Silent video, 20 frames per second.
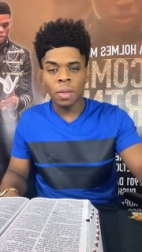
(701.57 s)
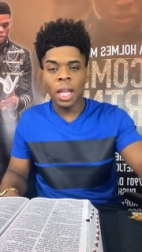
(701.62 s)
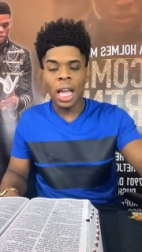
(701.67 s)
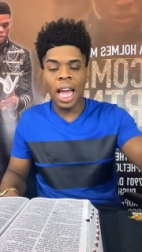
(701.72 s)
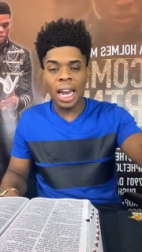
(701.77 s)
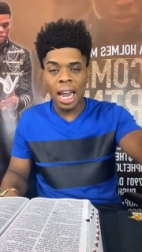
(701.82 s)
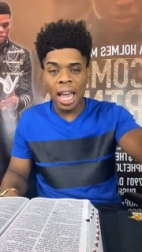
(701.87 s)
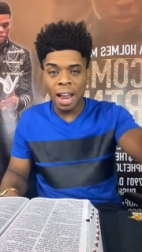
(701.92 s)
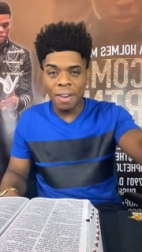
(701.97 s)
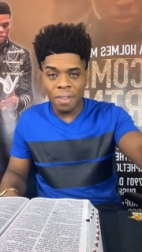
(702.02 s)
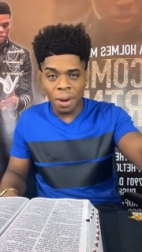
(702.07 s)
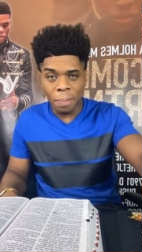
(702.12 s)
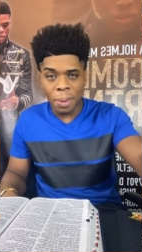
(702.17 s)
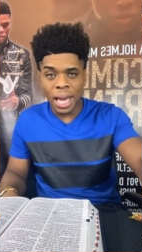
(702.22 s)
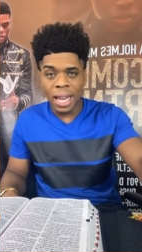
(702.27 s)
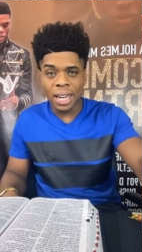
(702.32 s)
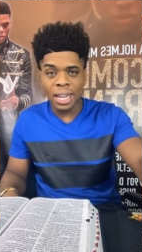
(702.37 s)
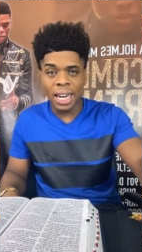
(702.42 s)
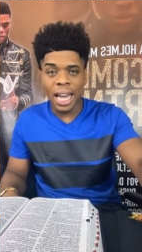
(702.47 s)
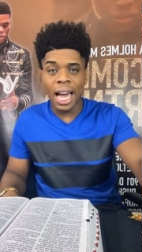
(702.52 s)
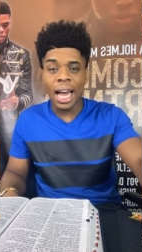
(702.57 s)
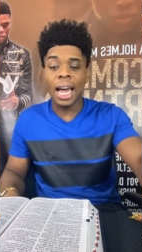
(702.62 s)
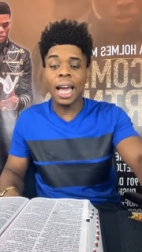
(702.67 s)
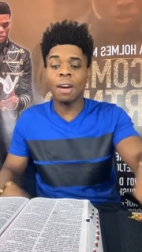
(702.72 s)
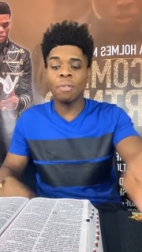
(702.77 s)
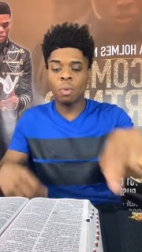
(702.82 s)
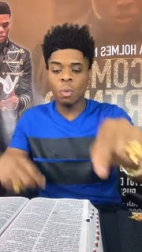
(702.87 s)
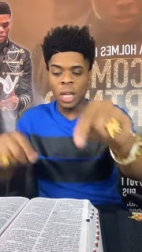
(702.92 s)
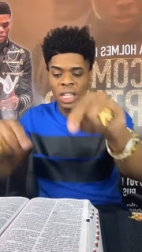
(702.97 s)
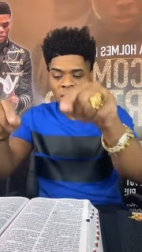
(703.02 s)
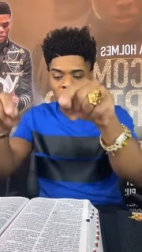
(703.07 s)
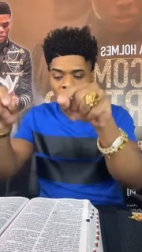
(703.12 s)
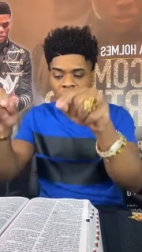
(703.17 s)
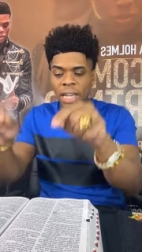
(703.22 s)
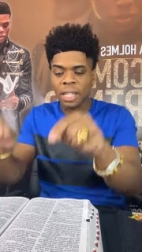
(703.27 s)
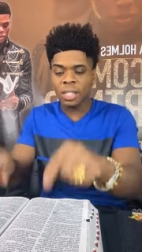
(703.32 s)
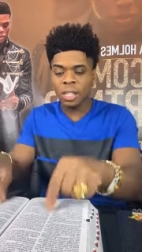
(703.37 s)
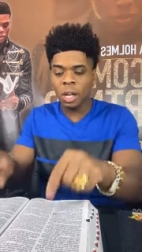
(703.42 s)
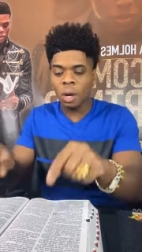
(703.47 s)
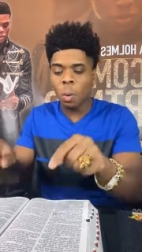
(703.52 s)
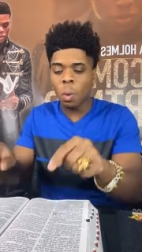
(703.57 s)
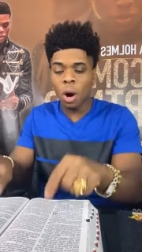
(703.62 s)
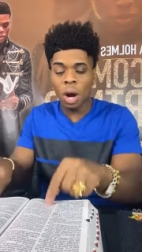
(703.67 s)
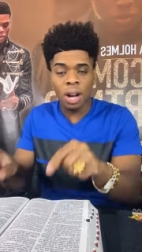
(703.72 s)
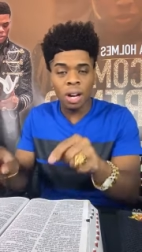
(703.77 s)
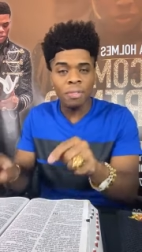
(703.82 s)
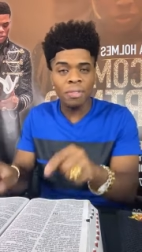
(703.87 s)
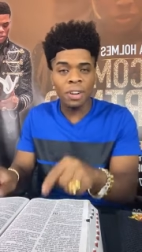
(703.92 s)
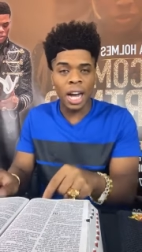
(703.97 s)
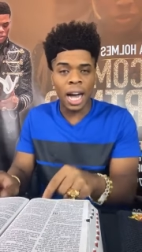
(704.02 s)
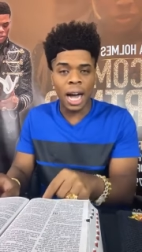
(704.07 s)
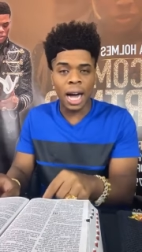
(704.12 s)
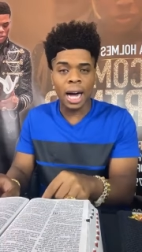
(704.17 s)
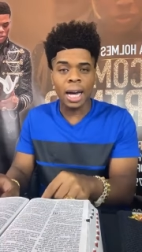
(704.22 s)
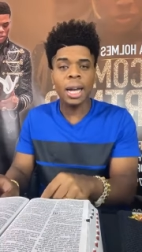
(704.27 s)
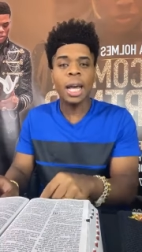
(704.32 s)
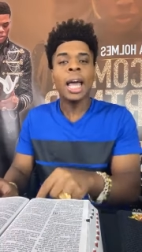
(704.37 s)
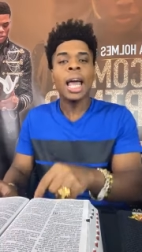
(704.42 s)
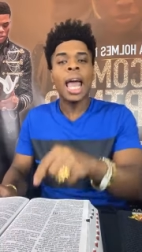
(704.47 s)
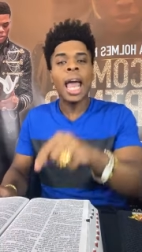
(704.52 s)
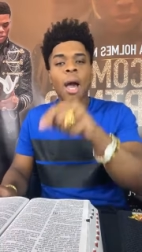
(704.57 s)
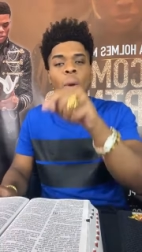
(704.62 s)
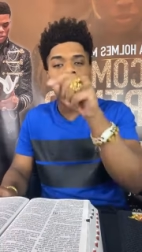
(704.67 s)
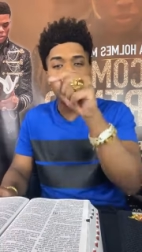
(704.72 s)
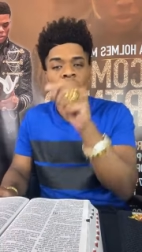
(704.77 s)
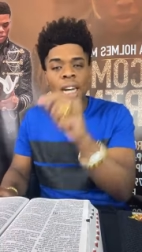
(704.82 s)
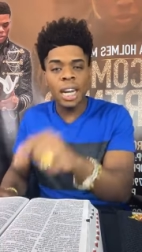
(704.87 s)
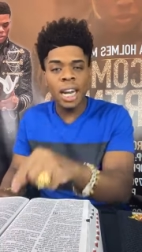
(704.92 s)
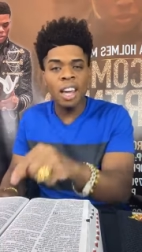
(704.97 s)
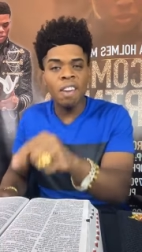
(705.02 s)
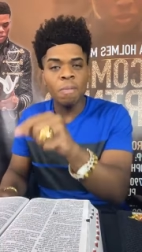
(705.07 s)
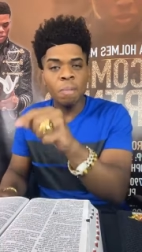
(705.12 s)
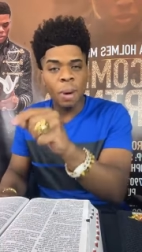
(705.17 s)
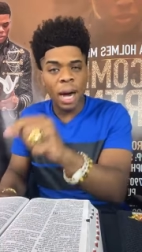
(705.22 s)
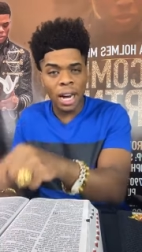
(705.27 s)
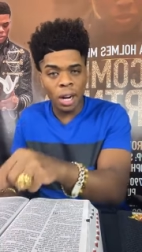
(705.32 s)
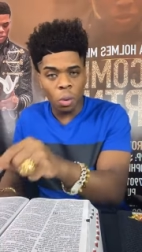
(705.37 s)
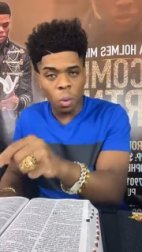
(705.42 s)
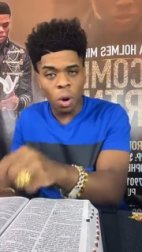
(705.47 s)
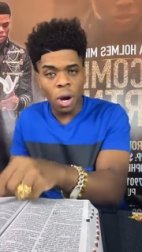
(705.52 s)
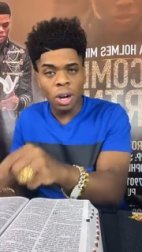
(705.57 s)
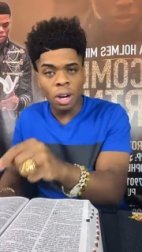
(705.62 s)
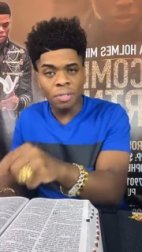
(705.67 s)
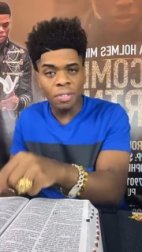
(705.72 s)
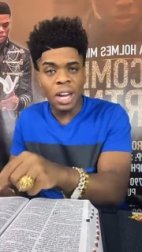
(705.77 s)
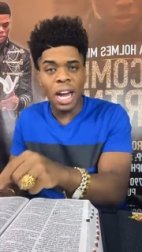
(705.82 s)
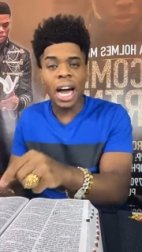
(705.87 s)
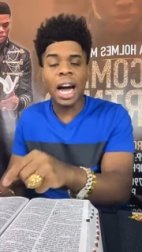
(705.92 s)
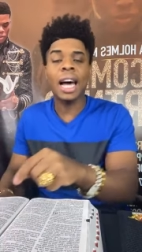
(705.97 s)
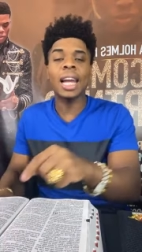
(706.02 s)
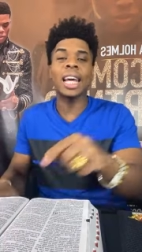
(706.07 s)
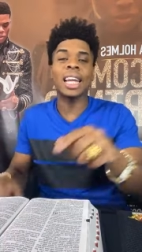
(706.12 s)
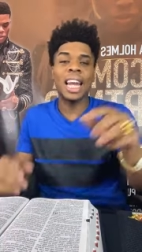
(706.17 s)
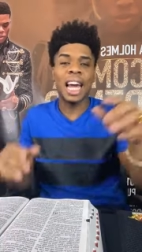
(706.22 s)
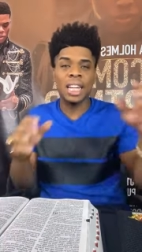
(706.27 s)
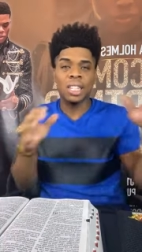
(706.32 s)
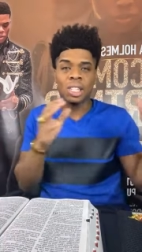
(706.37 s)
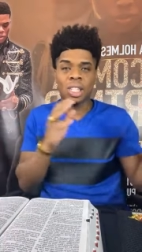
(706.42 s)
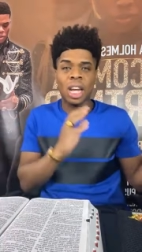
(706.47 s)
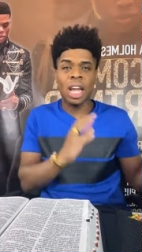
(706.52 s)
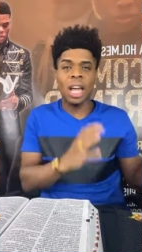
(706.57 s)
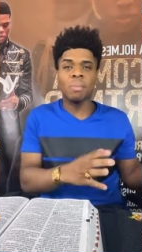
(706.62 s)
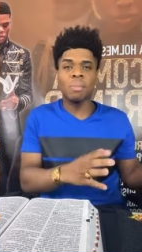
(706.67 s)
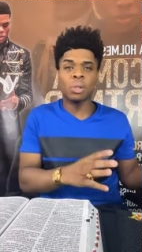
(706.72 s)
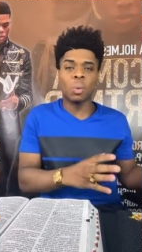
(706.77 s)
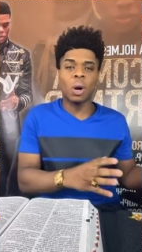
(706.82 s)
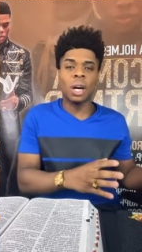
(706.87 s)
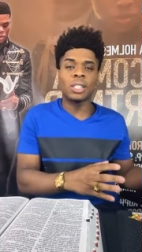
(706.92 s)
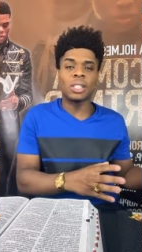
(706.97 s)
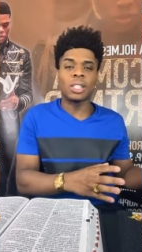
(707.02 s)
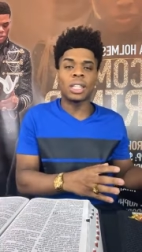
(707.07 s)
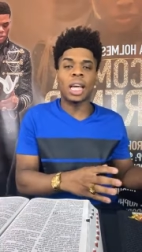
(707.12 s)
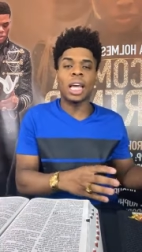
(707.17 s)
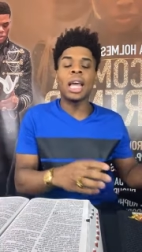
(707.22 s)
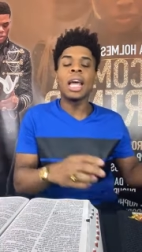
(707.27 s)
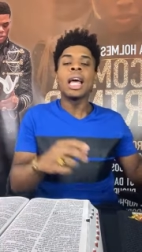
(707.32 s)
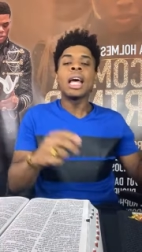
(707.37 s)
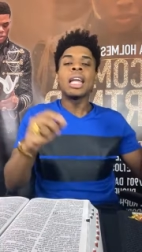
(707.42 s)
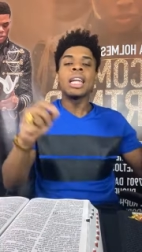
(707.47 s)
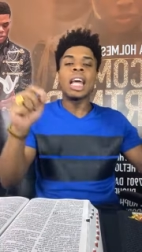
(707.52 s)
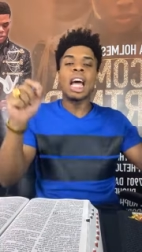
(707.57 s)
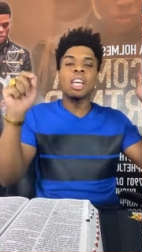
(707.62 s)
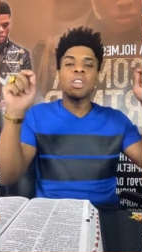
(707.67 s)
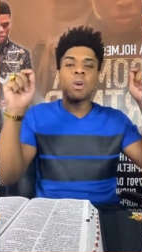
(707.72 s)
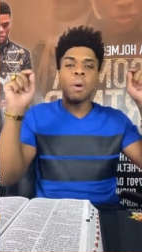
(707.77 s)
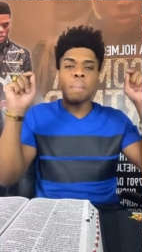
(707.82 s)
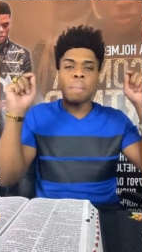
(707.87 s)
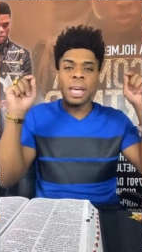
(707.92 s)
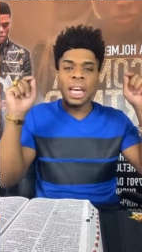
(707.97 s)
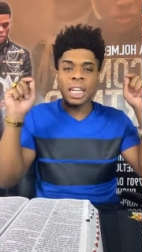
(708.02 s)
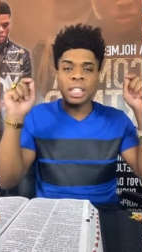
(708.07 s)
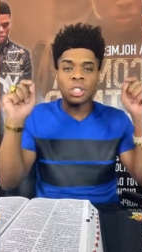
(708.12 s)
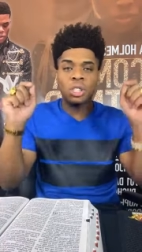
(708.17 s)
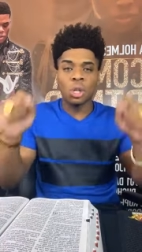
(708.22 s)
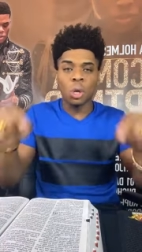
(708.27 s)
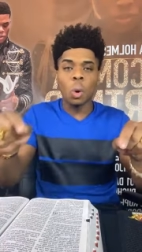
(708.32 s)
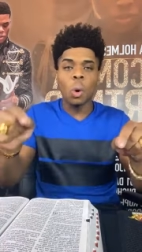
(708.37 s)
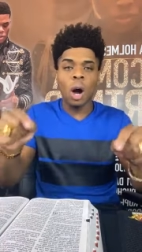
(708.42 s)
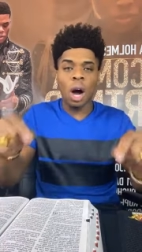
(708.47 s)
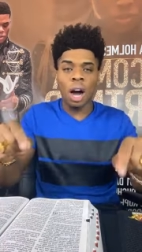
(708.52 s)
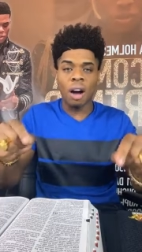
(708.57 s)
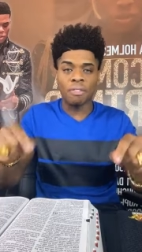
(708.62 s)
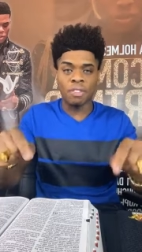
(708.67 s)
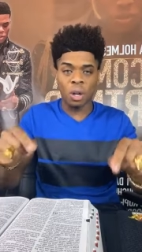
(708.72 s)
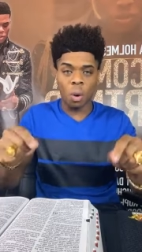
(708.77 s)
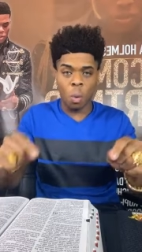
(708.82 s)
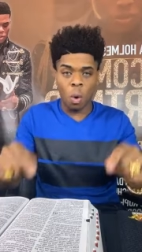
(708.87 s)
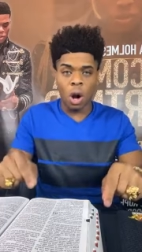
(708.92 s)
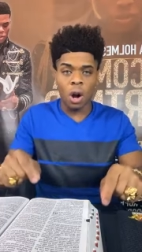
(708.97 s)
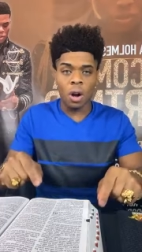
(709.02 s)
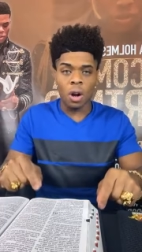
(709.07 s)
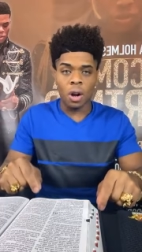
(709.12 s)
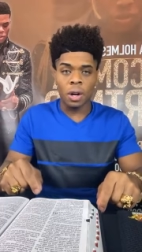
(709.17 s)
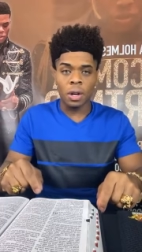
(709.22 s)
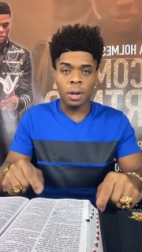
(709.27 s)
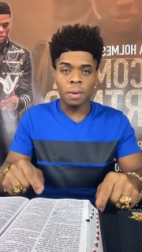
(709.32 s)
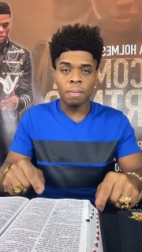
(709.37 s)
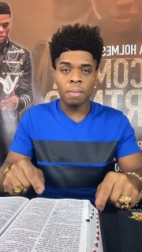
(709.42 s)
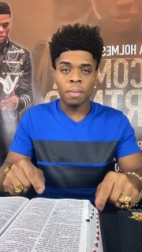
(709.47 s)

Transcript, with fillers: and every man a lie. If we stick to the word of God and we live by the word of God, and like James 1 say, that you be a doer of the word.